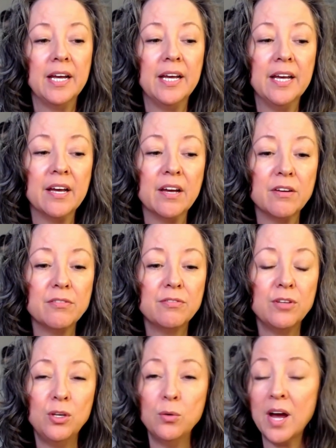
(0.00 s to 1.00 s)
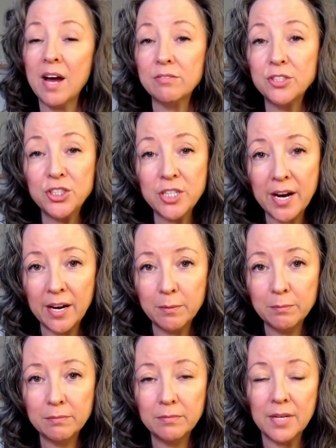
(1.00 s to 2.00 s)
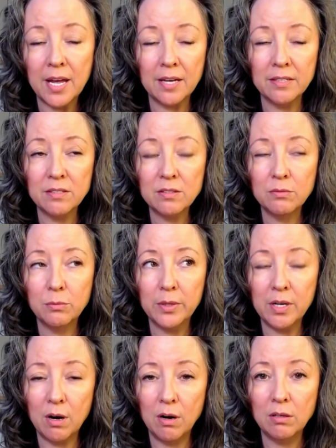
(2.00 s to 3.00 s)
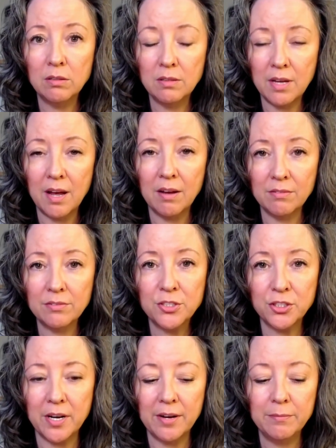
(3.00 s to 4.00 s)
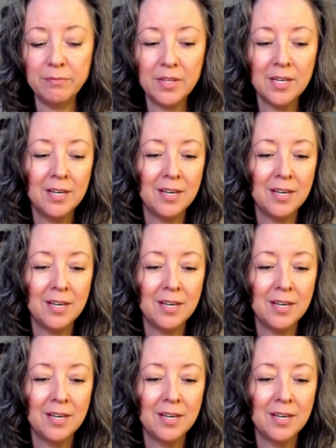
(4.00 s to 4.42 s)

if you have shame, and we all have shame,